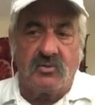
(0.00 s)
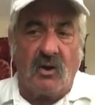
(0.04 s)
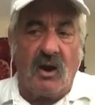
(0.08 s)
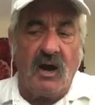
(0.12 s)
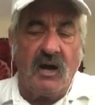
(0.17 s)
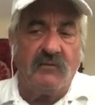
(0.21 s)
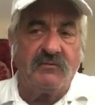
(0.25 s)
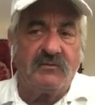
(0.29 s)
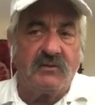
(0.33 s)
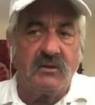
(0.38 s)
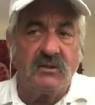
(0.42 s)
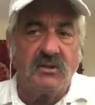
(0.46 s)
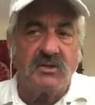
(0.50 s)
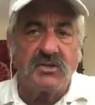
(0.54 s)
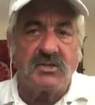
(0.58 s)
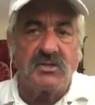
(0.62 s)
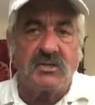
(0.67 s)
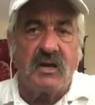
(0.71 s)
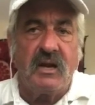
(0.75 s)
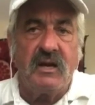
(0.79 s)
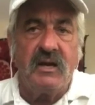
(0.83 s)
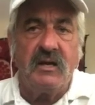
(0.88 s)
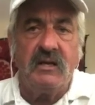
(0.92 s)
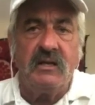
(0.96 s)
drive to the
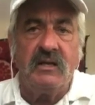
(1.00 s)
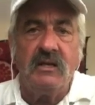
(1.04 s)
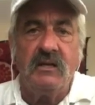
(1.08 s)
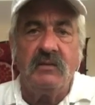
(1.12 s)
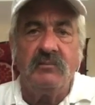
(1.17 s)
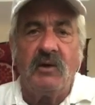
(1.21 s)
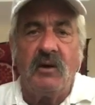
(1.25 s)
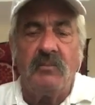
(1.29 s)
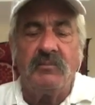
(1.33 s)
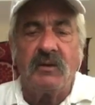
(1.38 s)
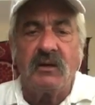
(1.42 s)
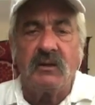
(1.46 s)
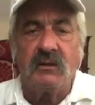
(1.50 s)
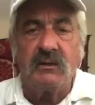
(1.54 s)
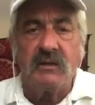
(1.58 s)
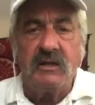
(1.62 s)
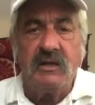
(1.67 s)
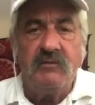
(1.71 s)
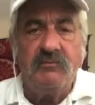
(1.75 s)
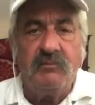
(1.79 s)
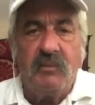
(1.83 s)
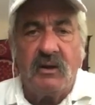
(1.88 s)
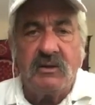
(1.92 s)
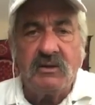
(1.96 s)
stadium. I'm going to
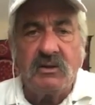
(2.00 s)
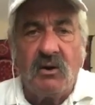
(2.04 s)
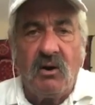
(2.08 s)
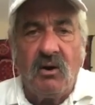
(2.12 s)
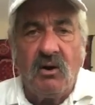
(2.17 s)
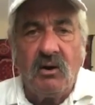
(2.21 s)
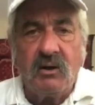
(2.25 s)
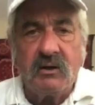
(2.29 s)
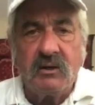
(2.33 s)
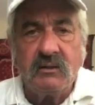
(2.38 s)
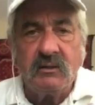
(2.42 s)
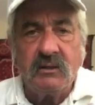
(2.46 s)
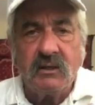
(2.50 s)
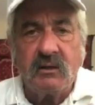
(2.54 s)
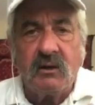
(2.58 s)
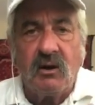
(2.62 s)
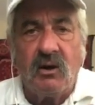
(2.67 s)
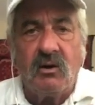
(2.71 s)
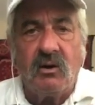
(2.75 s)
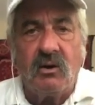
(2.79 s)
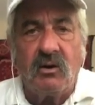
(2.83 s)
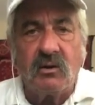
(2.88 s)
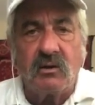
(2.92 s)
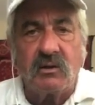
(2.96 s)
leave my dog in the
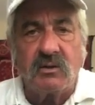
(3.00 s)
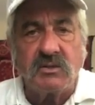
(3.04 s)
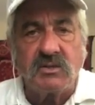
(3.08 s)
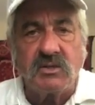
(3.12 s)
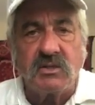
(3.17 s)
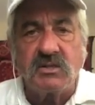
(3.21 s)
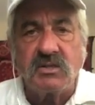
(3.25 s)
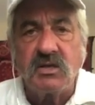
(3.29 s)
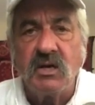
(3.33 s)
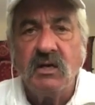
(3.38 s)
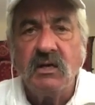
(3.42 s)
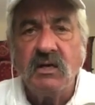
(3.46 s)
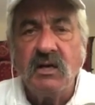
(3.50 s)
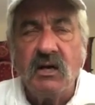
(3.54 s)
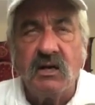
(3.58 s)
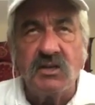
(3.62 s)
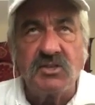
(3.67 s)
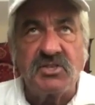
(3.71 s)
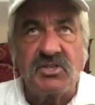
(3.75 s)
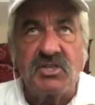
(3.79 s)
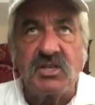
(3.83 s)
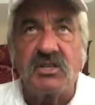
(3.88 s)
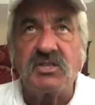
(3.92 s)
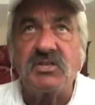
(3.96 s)
car because it's
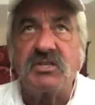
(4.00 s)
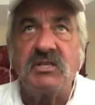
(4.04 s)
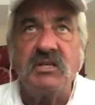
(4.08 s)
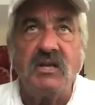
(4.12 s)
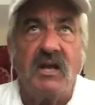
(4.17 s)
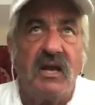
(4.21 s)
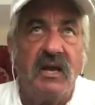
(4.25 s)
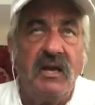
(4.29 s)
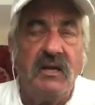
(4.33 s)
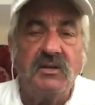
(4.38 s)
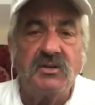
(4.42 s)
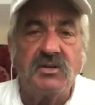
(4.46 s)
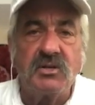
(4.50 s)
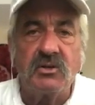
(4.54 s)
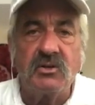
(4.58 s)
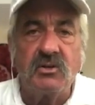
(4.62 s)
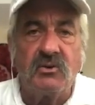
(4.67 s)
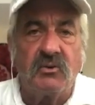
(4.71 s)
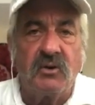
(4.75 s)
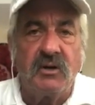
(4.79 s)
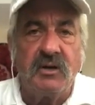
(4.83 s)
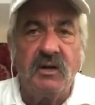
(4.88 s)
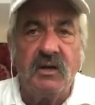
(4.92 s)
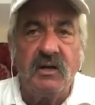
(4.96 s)
a 68
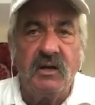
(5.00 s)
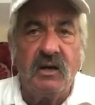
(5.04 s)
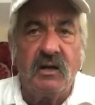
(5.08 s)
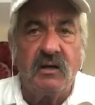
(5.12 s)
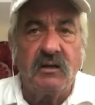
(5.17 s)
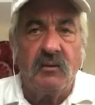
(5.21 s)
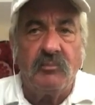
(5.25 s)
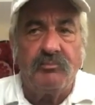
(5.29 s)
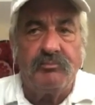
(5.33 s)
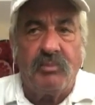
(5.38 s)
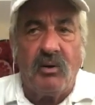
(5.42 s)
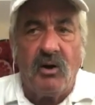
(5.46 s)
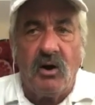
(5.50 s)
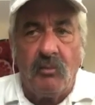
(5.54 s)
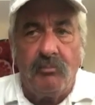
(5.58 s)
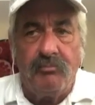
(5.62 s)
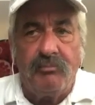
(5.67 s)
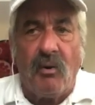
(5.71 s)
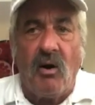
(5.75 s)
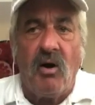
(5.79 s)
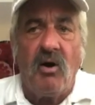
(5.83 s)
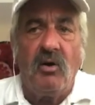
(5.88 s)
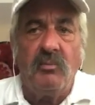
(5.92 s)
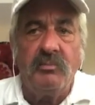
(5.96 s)
degree on a
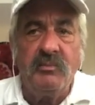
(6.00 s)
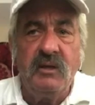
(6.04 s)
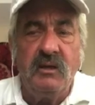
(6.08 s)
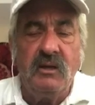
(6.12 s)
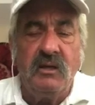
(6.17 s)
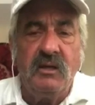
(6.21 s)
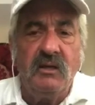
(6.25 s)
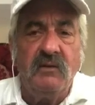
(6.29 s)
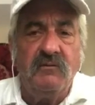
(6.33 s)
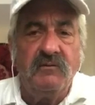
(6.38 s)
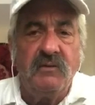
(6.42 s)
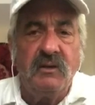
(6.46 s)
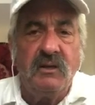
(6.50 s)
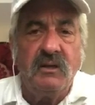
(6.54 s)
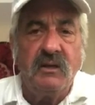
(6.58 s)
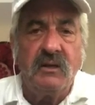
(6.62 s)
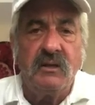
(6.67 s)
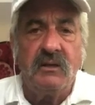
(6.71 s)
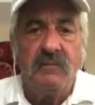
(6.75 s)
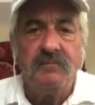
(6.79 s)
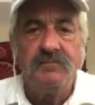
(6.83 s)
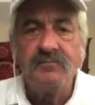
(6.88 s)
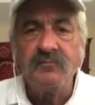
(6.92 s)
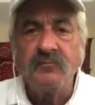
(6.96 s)
balmy
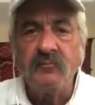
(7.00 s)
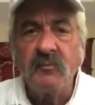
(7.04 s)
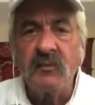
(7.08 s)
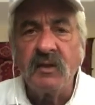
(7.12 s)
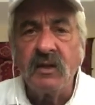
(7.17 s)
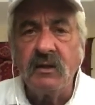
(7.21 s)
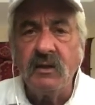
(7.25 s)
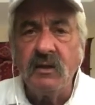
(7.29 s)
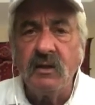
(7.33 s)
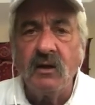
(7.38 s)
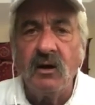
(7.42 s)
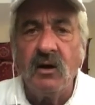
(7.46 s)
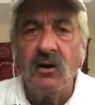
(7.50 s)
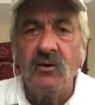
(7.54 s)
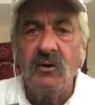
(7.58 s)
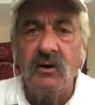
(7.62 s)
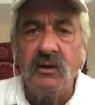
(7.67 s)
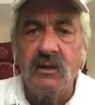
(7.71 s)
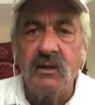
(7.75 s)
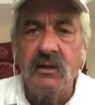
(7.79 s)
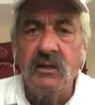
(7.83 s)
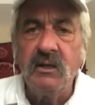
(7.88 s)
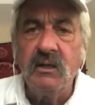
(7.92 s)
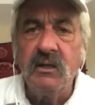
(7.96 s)
evening, in
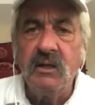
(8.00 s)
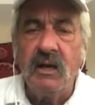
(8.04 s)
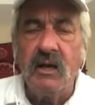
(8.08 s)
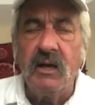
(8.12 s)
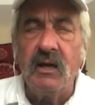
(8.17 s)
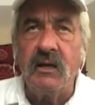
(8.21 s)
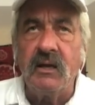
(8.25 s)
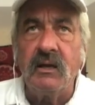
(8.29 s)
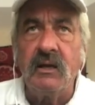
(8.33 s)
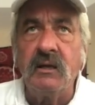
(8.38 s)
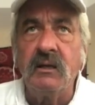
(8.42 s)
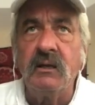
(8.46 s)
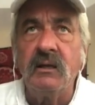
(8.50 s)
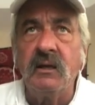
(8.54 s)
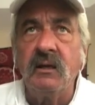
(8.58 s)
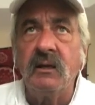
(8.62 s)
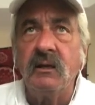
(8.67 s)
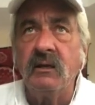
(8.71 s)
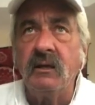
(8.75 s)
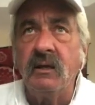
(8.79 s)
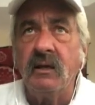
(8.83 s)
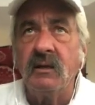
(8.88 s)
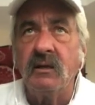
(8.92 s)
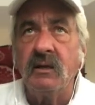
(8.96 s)

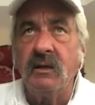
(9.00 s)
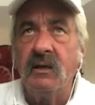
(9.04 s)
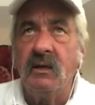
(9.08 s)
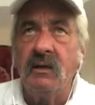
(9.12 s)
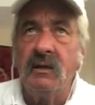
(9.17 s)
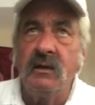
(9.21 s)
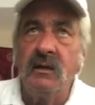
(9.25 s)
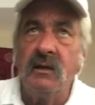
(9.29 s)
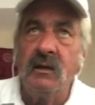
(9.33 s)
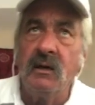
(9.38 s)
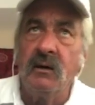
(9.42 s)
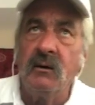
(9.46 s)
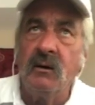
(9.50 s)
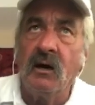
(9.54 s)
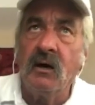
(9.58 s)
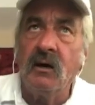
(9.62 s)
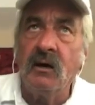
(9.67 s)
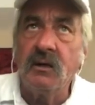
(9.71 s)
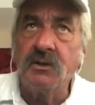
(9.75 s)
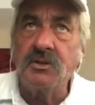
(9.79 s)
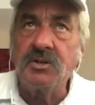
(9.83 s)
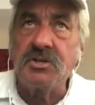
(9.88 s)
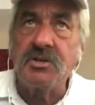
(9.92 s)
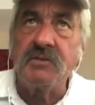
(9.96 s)
Chavez
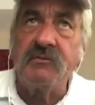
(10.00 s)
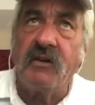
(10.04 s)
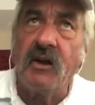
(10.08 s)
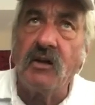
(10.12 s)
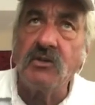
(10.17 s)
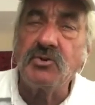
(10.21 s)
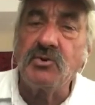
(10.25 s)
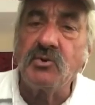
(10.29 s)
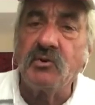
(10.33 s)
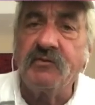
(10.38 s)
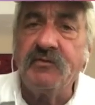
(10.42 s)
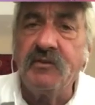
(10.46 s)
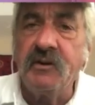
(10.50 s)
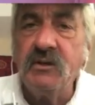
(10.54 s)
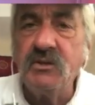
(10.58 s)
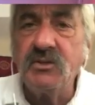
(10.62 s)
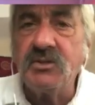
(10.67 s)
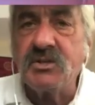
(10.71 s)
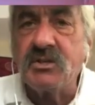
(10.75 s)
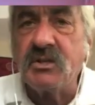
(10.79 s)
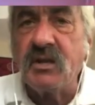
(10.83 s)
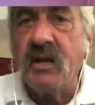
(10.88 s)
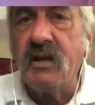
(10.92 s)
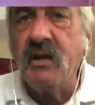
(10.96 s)

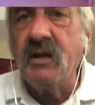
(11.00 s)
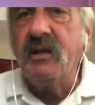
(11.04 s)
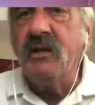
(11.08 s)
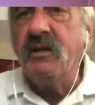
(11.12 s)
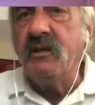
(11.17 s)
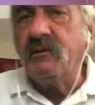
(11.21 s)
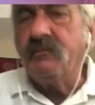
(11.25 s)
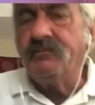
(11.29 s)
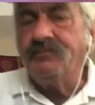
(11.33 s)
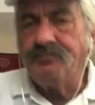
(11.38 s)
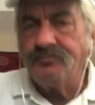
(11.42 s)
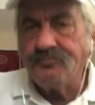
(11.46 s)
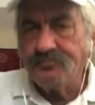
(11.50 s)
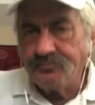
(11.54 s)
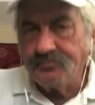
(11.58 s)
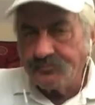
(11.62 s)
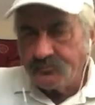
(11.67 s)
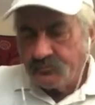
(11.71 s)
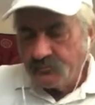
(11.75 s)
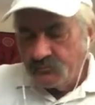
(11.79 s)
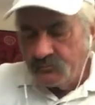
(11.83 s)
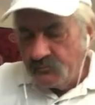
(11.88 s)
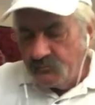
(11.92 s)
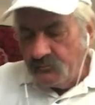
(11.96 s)
Ravine Stadium,
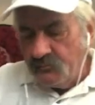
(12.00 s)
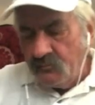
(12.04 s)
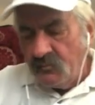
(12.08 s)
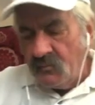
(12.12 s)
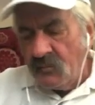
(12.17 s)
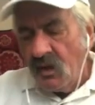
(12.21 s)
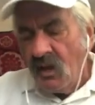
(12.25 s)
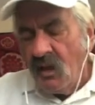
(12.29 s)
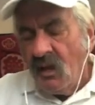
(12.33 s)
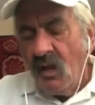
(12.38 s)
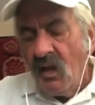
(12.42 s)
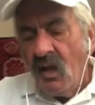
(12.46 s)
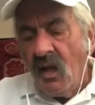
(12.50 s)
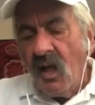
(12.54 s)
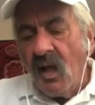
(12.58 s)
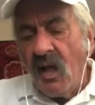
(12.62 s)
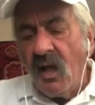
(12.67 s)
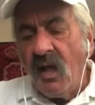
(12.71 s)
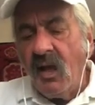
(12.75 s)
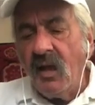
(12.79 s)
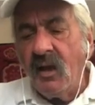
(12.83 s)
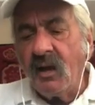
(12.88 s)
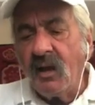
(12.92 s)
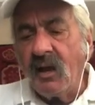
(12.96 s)

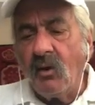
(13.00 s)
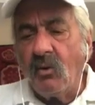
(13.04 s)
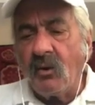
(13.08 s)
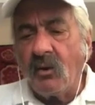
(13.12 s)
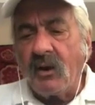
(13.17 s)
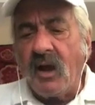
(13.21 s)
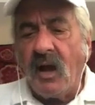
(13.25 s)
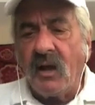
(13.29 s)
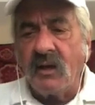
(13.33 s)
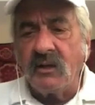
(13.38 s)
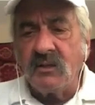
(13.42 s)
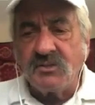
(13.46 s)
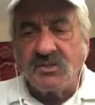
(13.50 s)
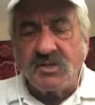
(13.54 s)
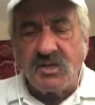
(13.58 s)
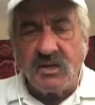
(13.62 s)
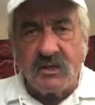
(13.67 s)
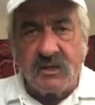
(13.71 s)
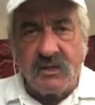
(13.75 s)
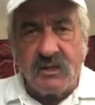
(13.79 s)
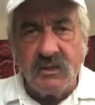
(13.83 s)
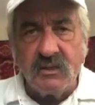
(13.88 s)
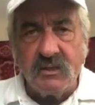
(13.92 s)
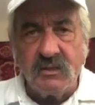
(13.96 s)
and I got a
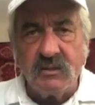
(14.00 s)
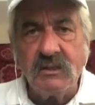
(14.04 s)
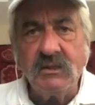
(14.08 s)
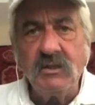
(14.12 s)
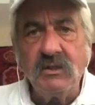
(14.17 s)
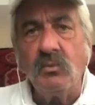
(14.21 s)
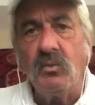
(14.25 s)
ticket,